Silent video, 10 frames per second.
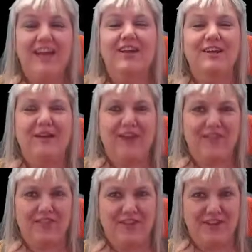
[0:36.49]
You have
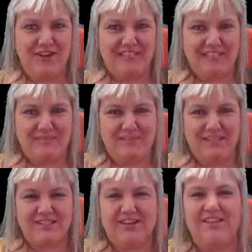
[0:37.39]
30
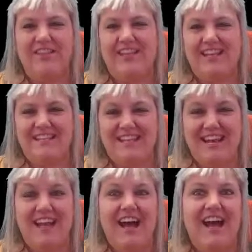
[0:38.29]
minutes of this
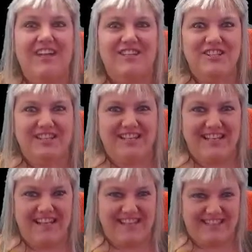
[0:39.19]
luscious
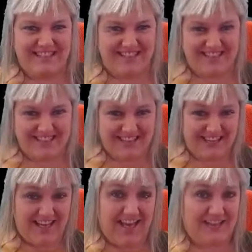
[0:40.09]
lady
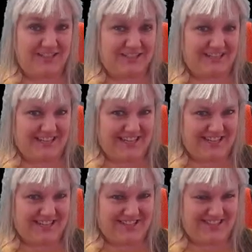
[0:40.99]
at your
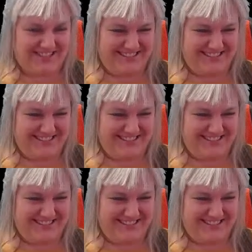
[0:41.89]
attention.